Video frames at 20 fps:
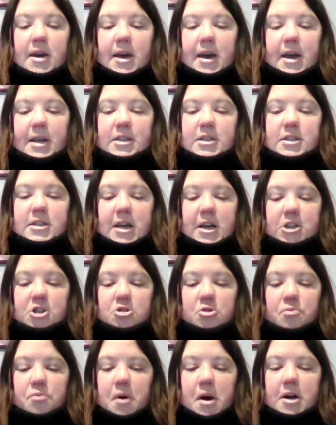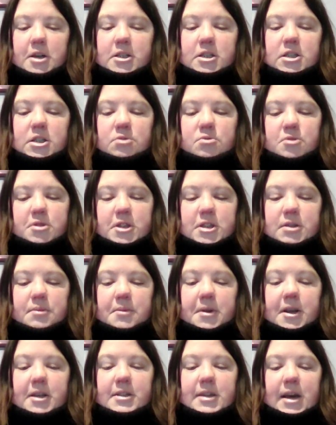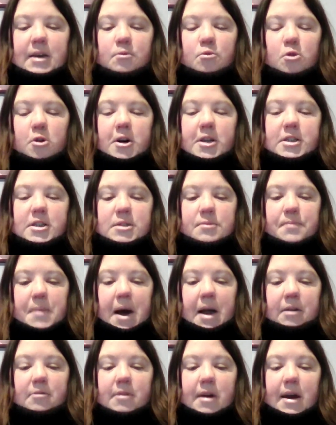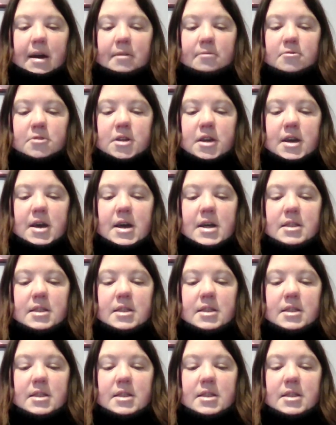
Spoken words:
International Persons with Disability Day, what is the background?